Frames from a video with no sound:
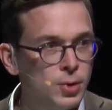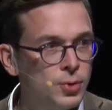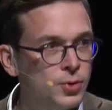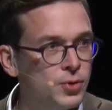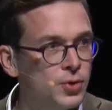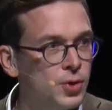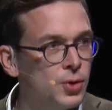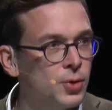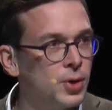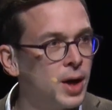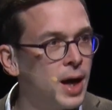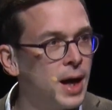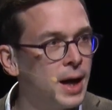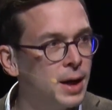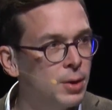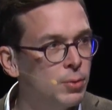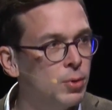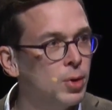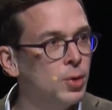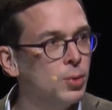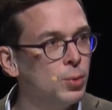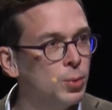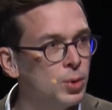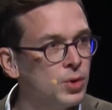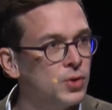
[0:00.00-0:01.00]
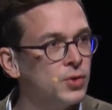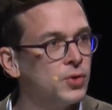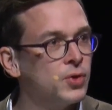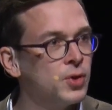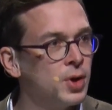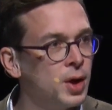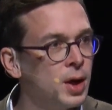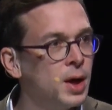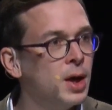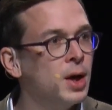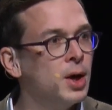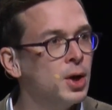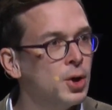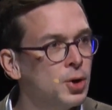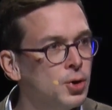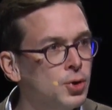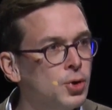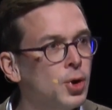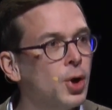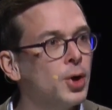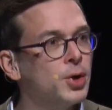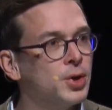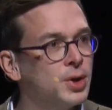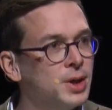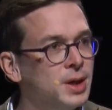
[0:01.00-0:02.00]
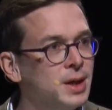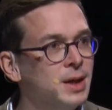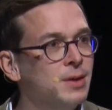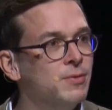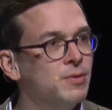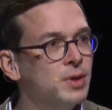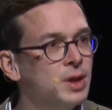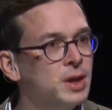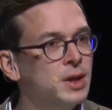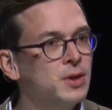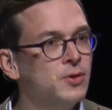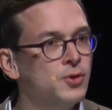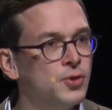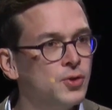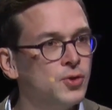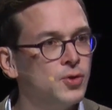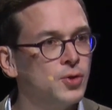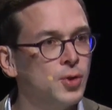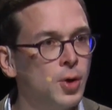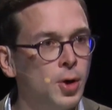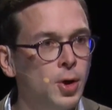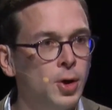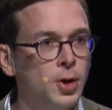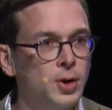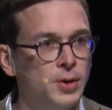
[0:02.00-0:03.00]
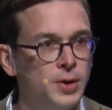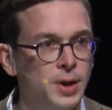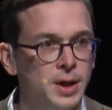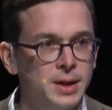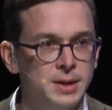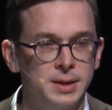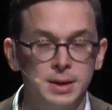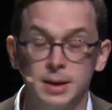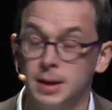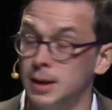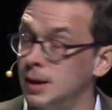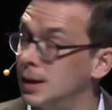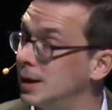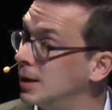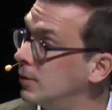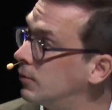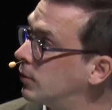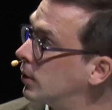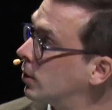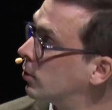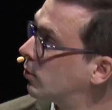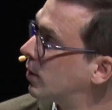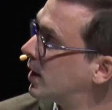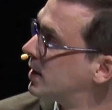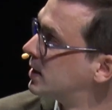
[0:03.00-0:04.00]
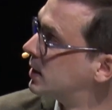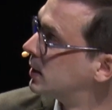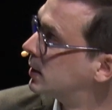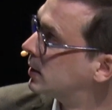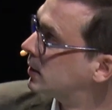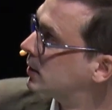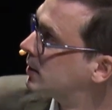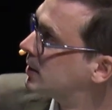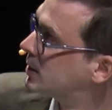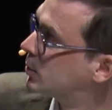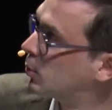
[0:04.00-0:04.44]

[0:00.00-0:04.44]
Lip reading: So Cairo was not even installed as a caliphal residence